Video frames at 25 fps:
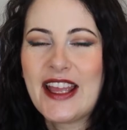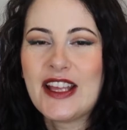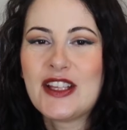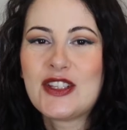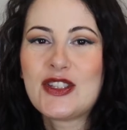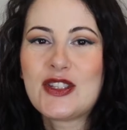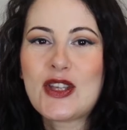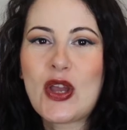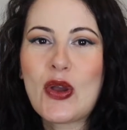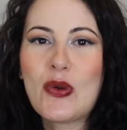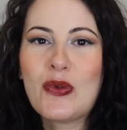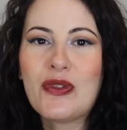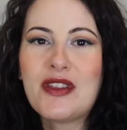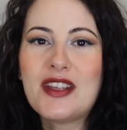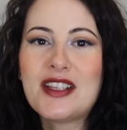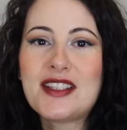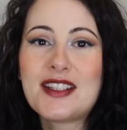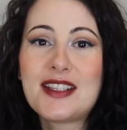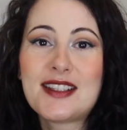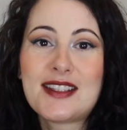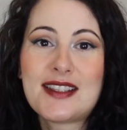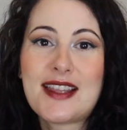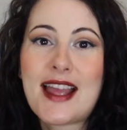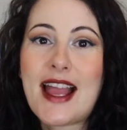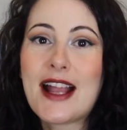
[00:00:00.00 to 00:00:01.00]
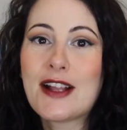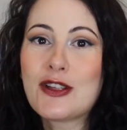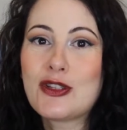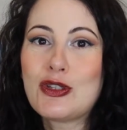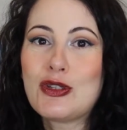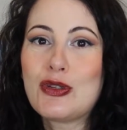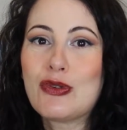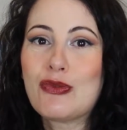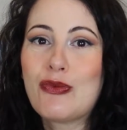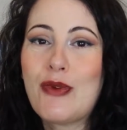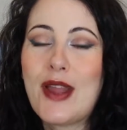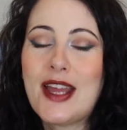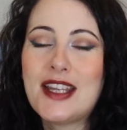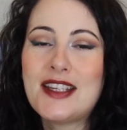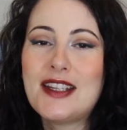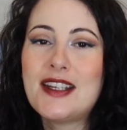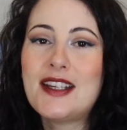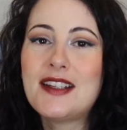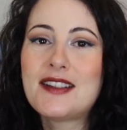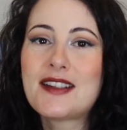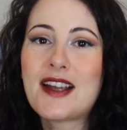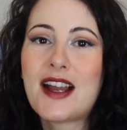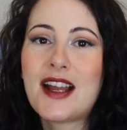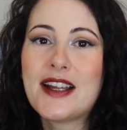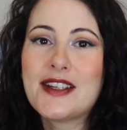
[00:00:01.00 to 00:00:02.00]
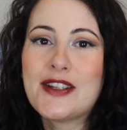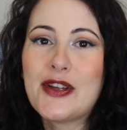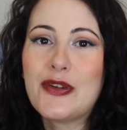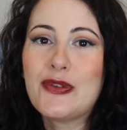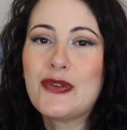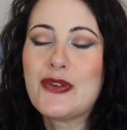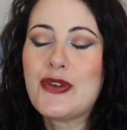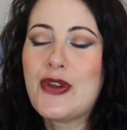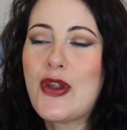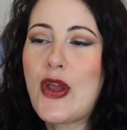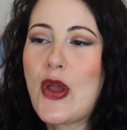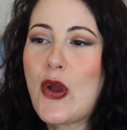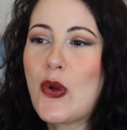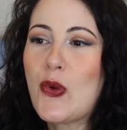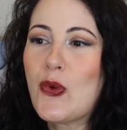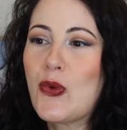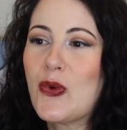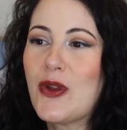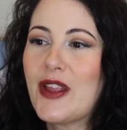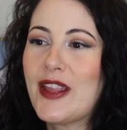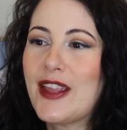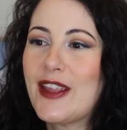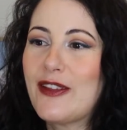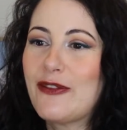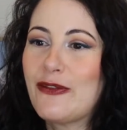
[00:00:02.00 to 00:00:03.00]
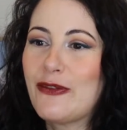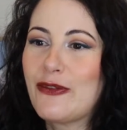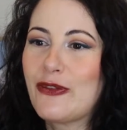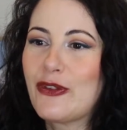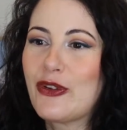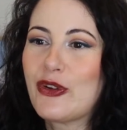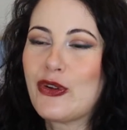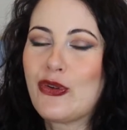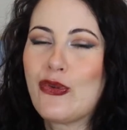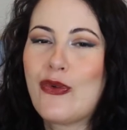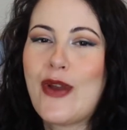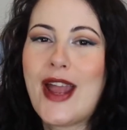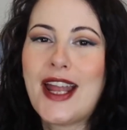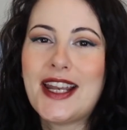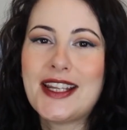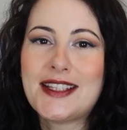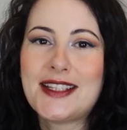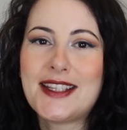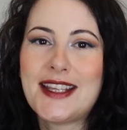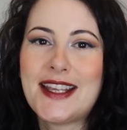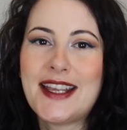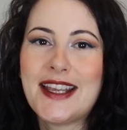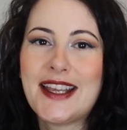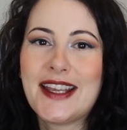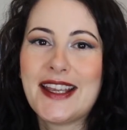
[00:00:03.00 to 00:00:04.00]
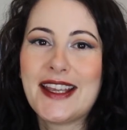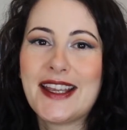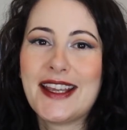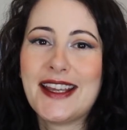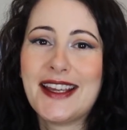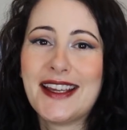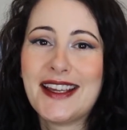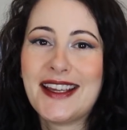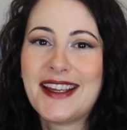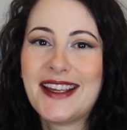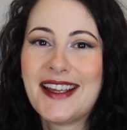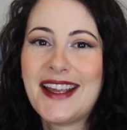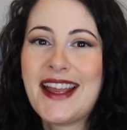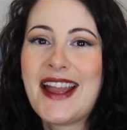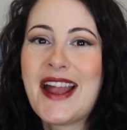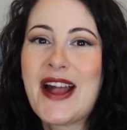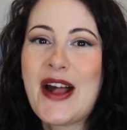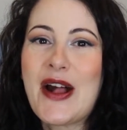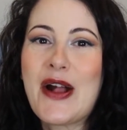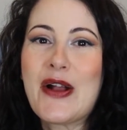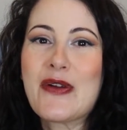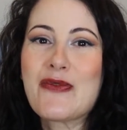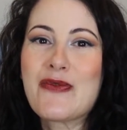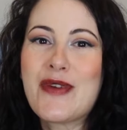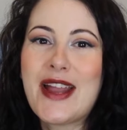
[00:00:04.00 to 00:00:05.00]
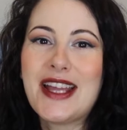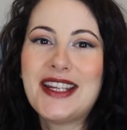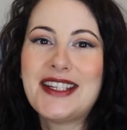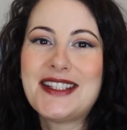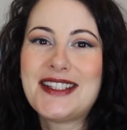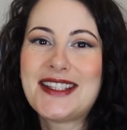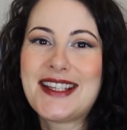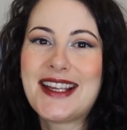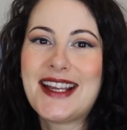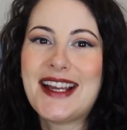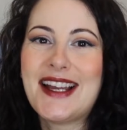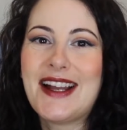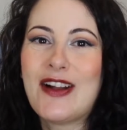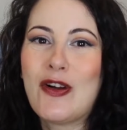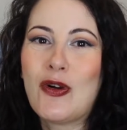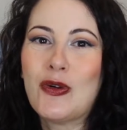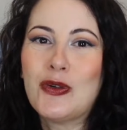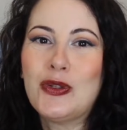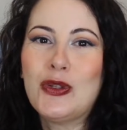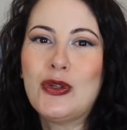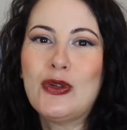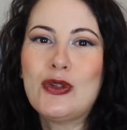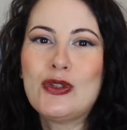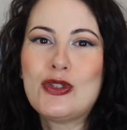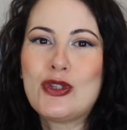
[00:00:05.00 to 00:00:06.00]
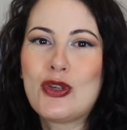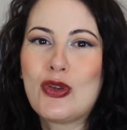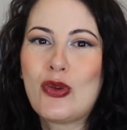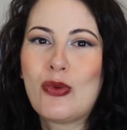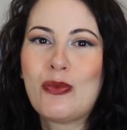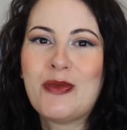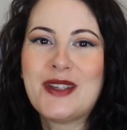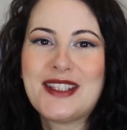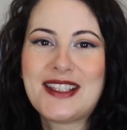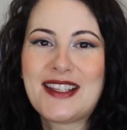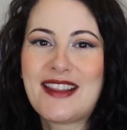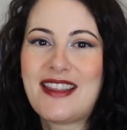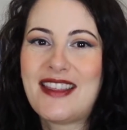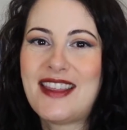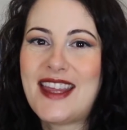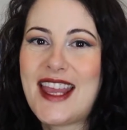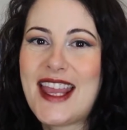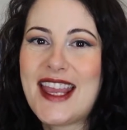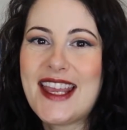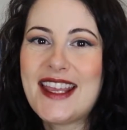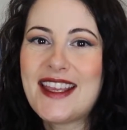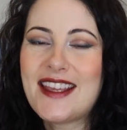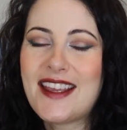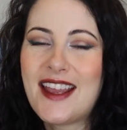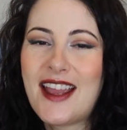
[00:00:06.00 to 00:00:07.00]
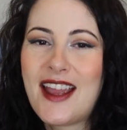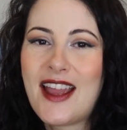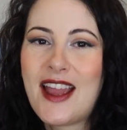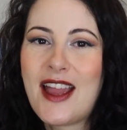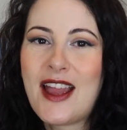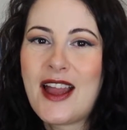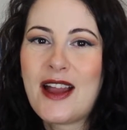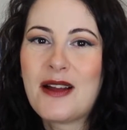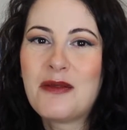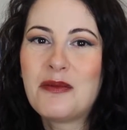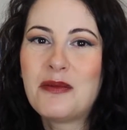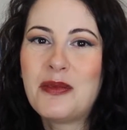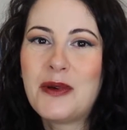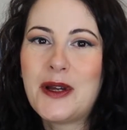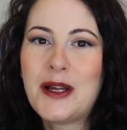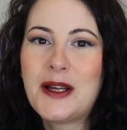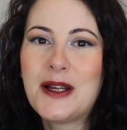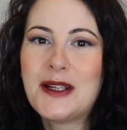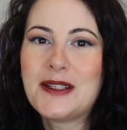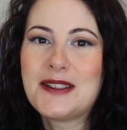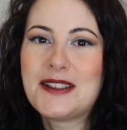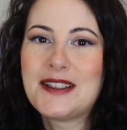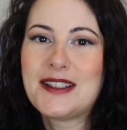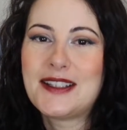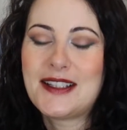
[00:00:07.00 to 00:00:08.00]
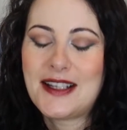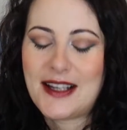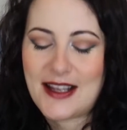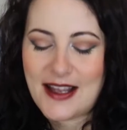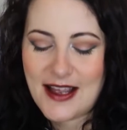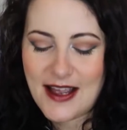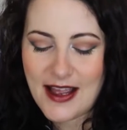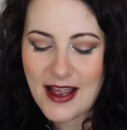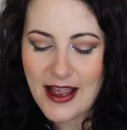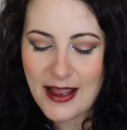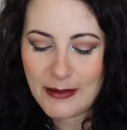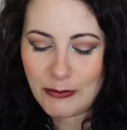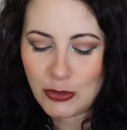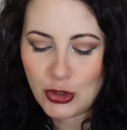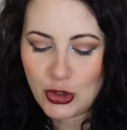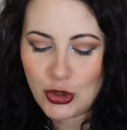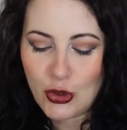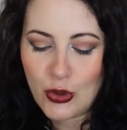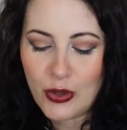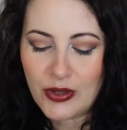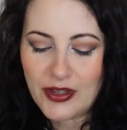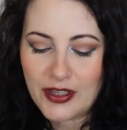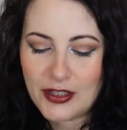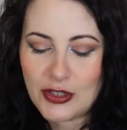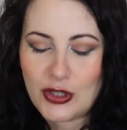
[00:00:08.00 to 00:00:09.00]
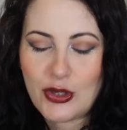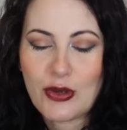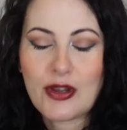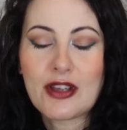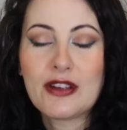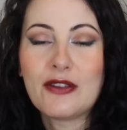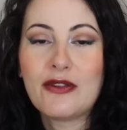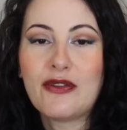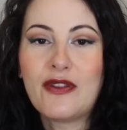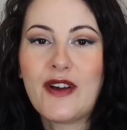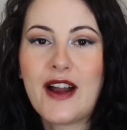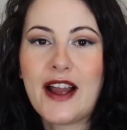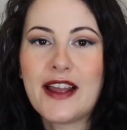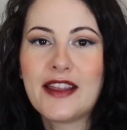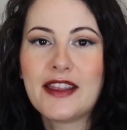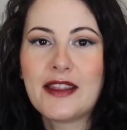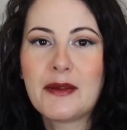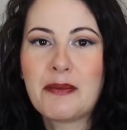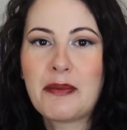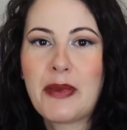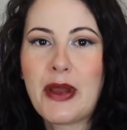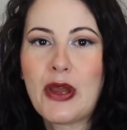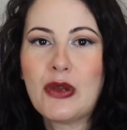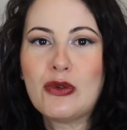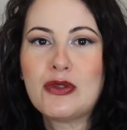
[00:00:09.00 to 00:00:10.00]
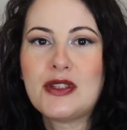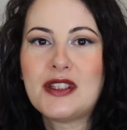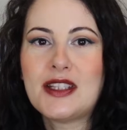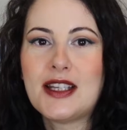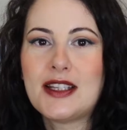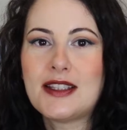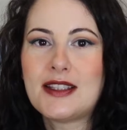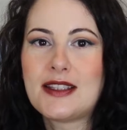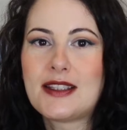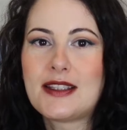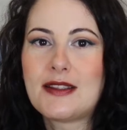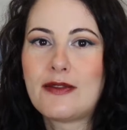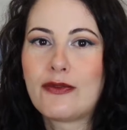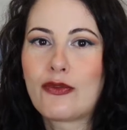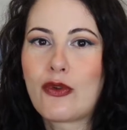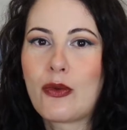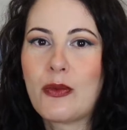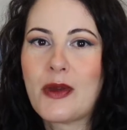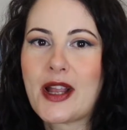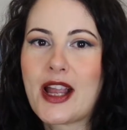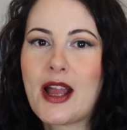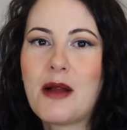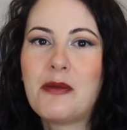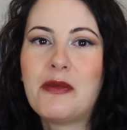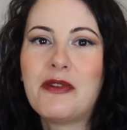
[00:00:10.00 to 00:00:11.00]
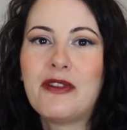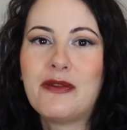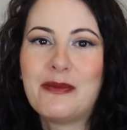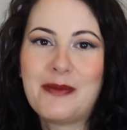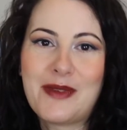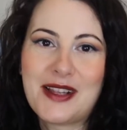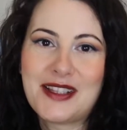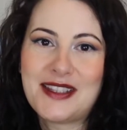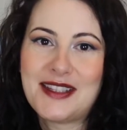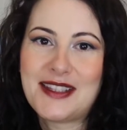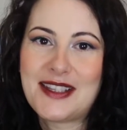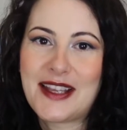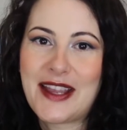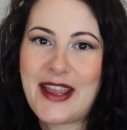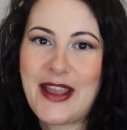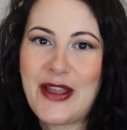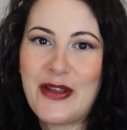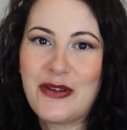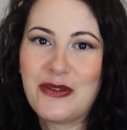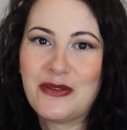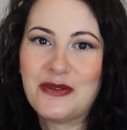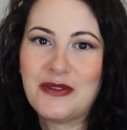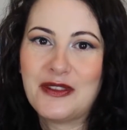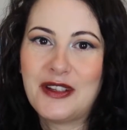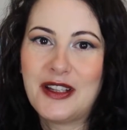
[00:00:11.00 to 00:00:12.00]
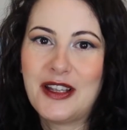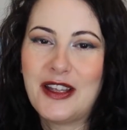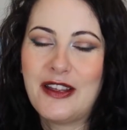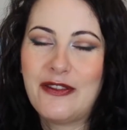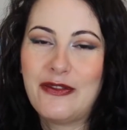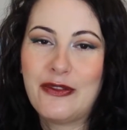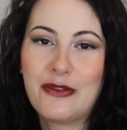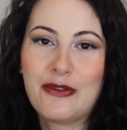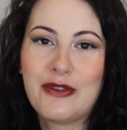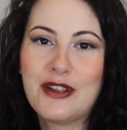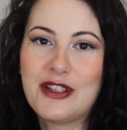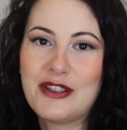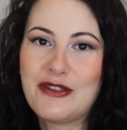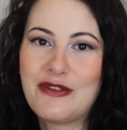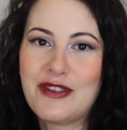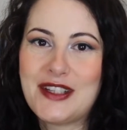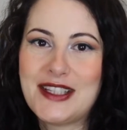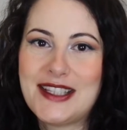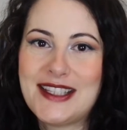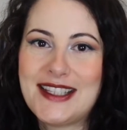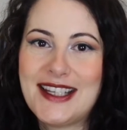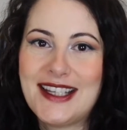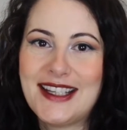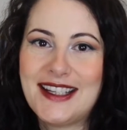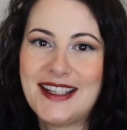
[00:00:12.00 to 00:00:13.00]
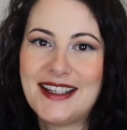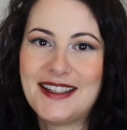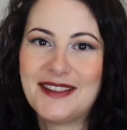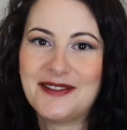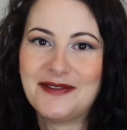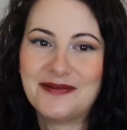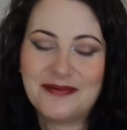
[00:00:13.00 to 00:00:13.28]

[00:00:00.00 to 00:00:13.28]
So this is thanks to Reddit. I don't know if crediting a Redditor on YouTube is a thing, but I'm sure that you can find the post. It's from a couple of months ago if you're interested.